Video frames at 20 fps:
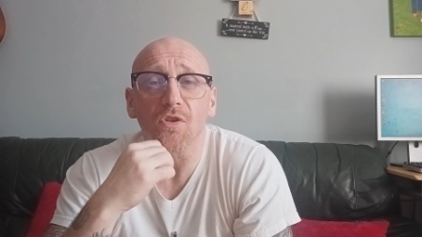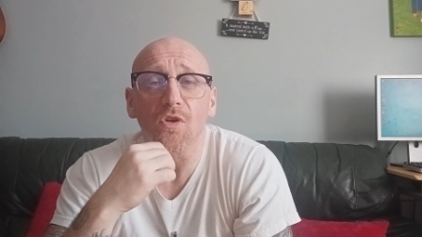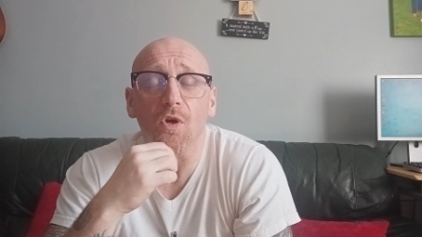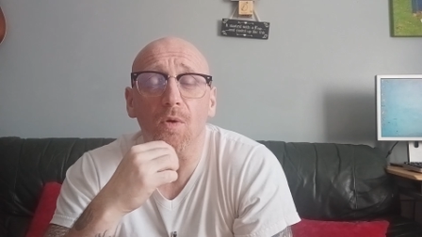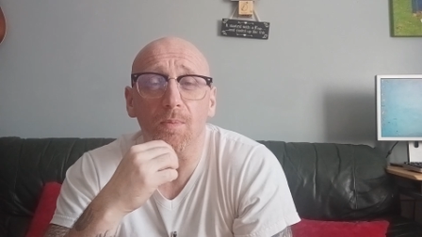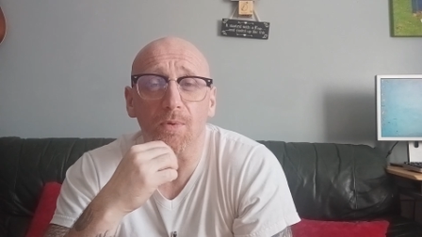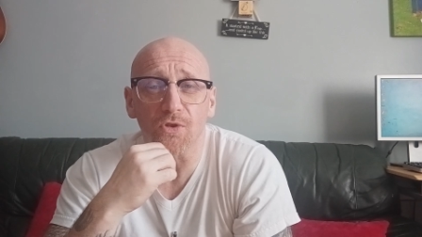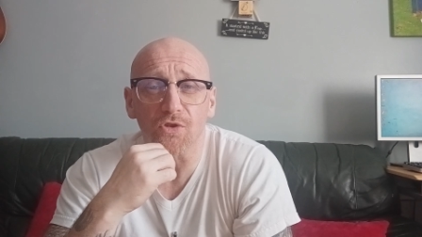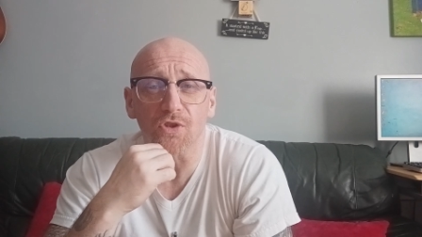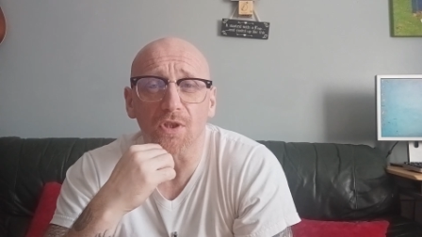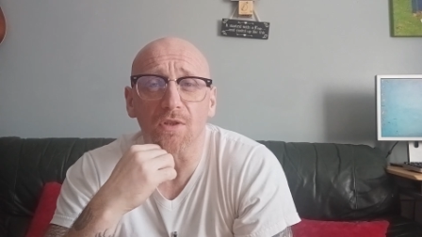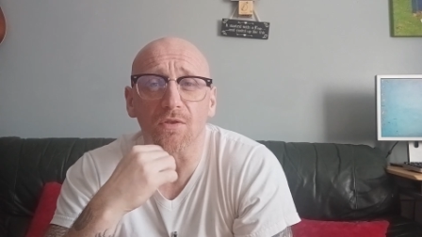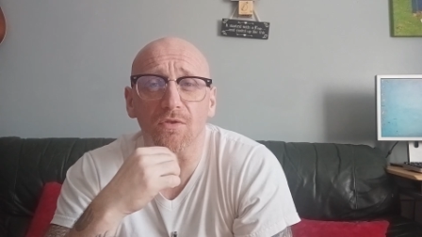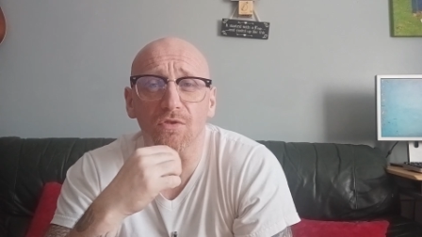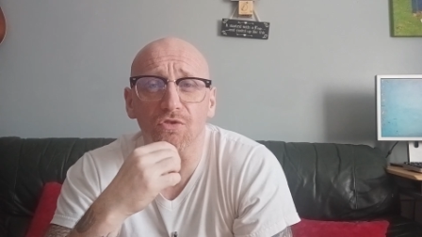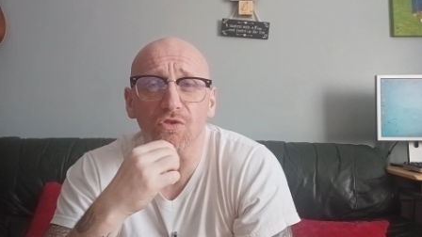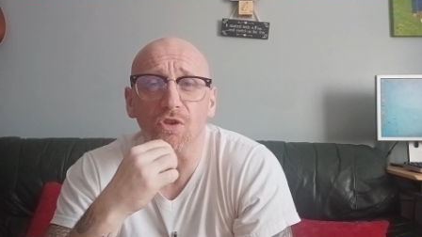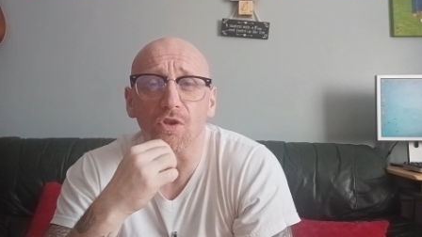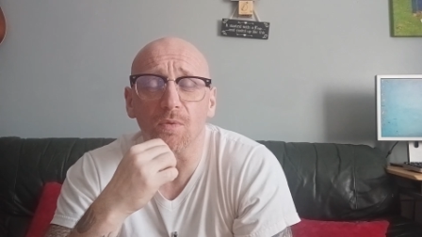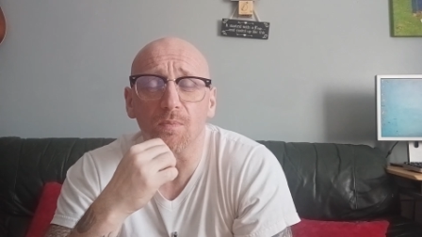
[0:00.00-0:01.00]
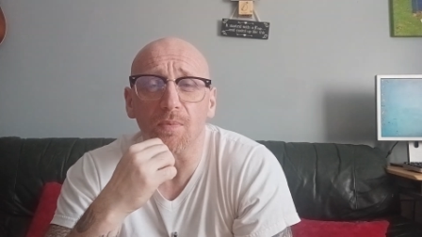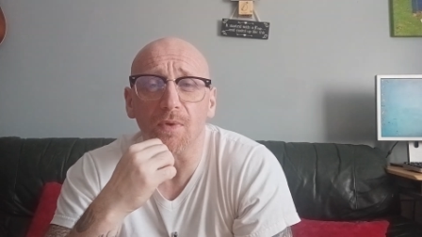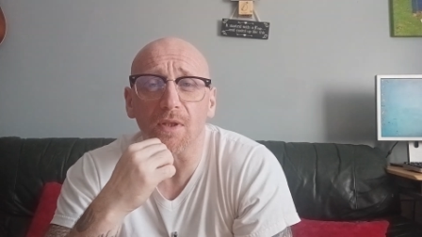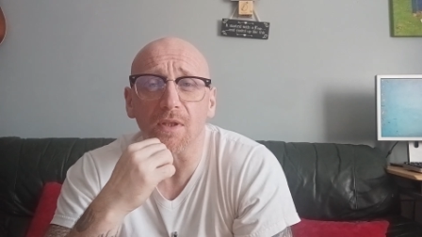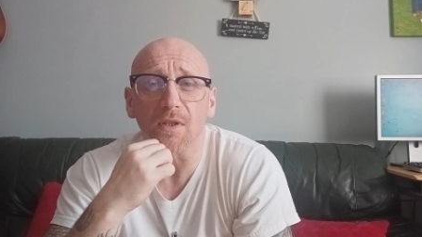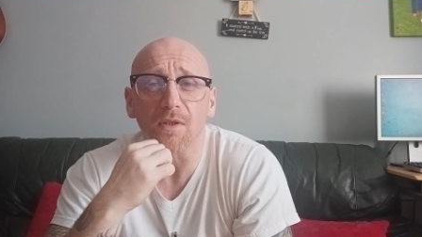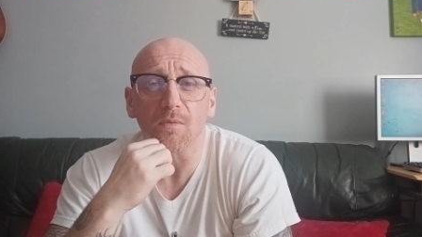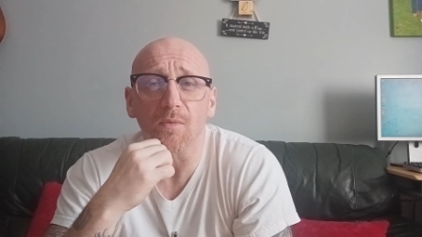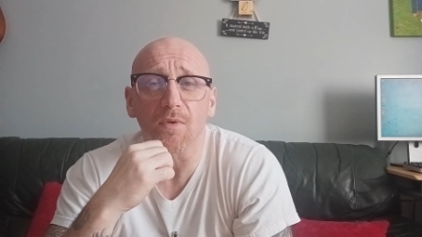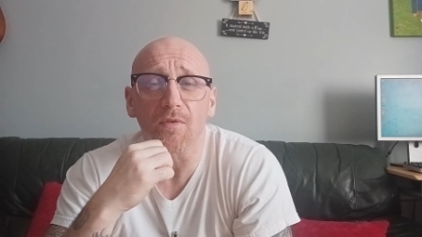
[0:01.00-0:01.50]
up in Children's Group
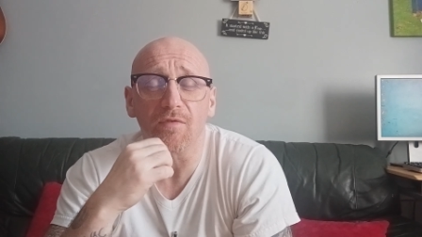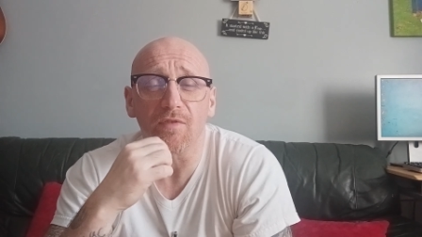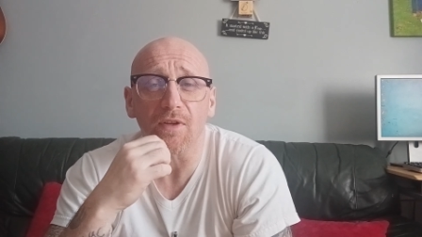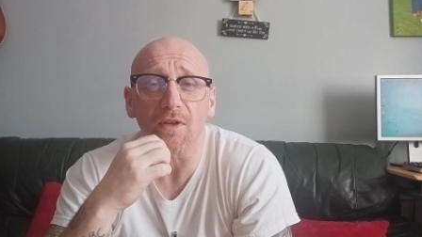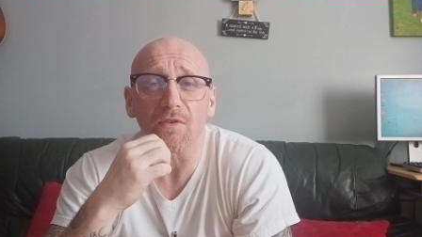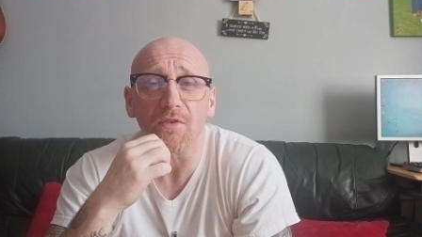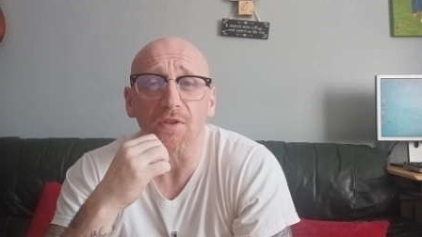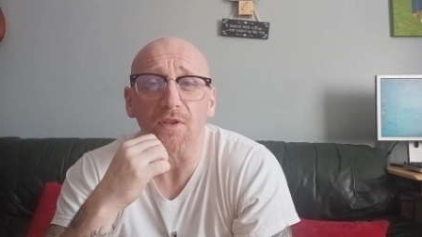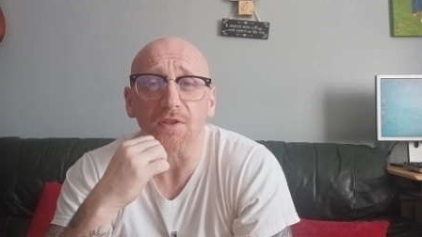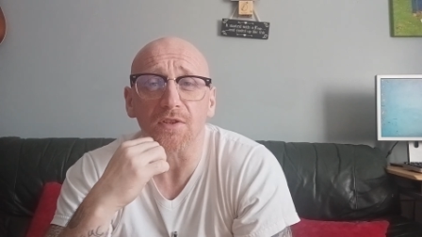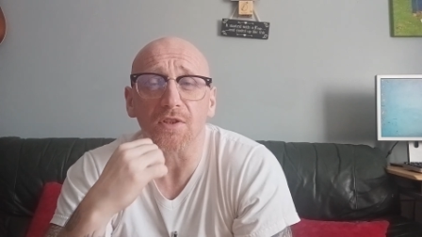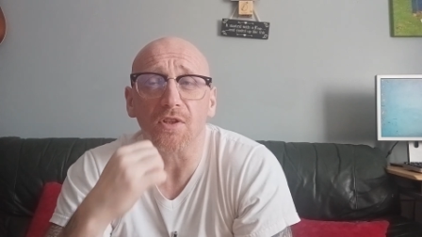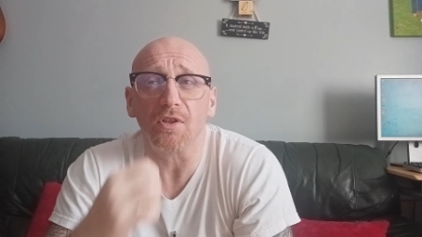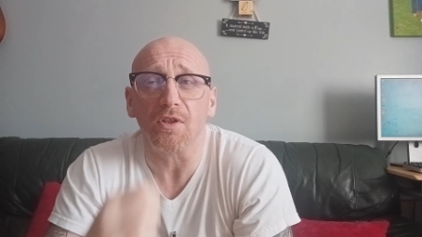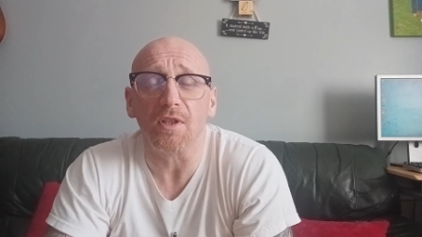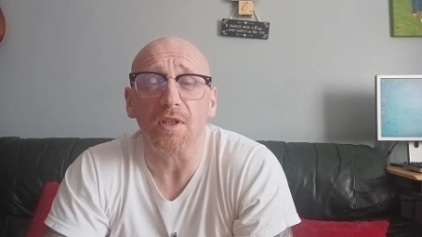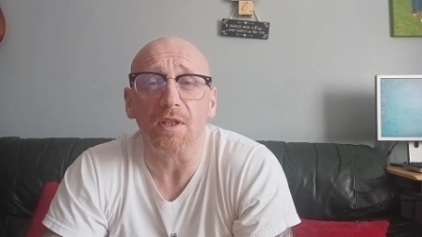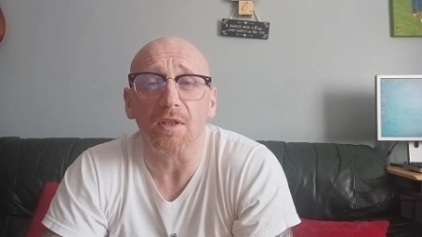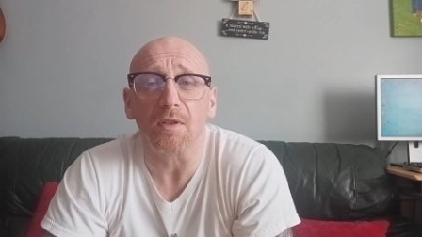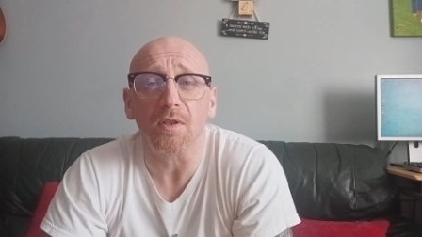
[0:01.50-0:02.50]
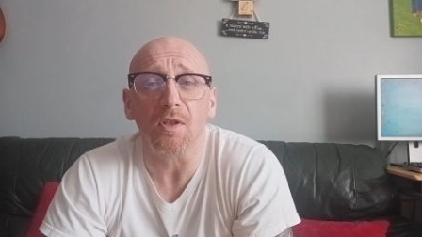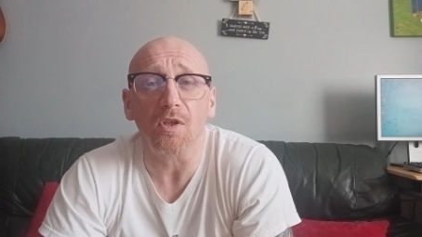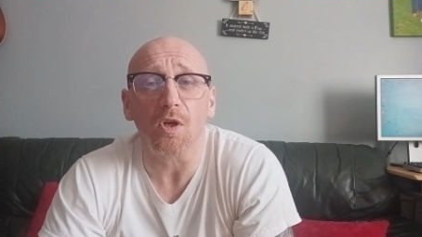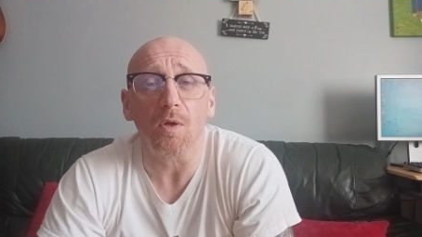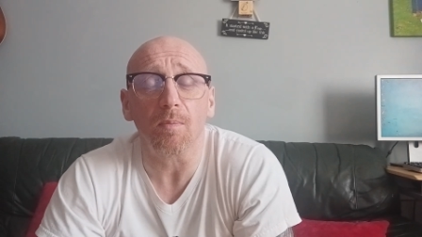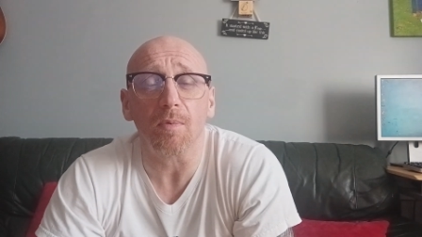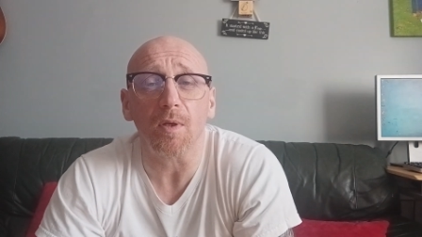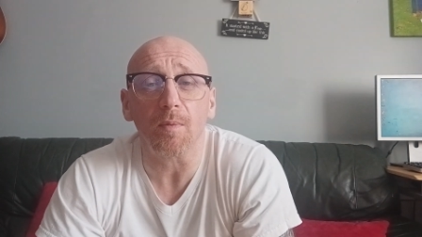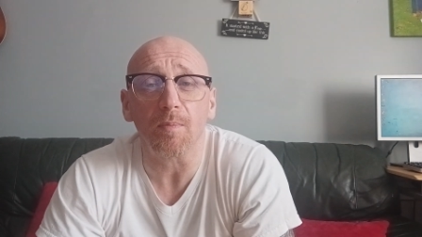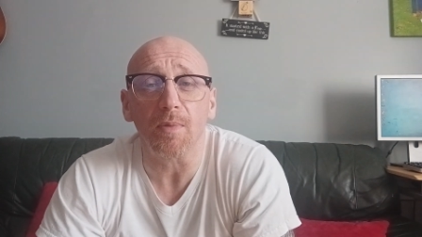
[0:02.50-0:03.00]
Link with various kind of
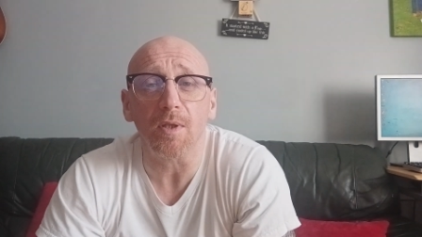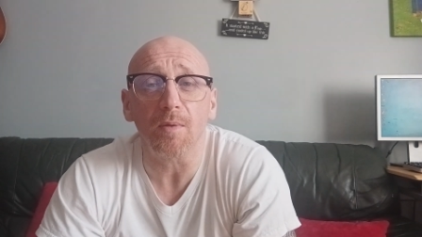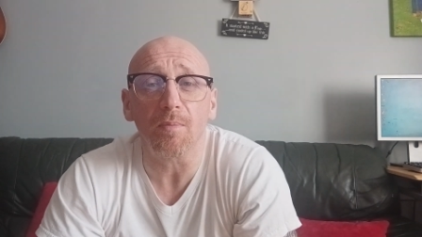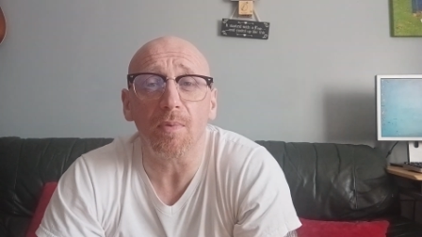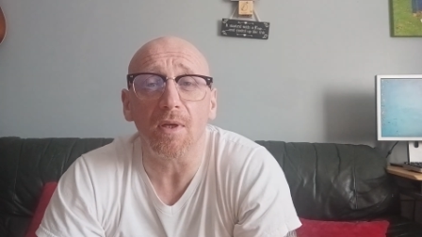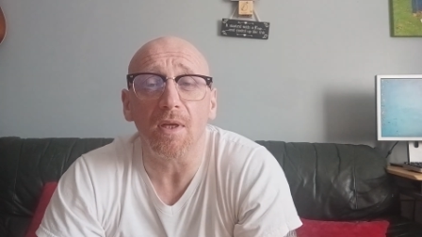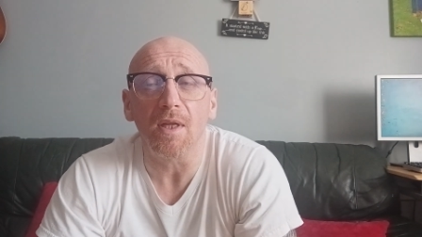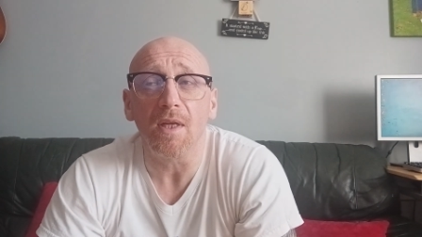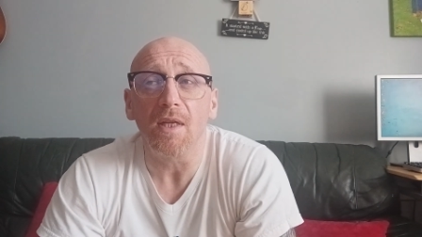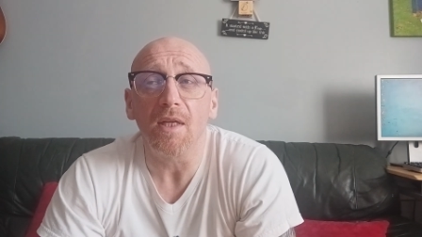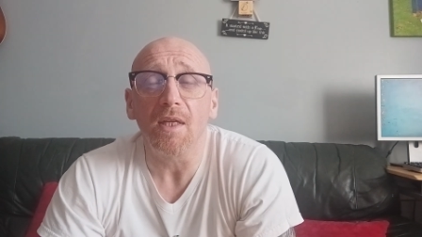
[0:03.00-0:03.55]
couple of people,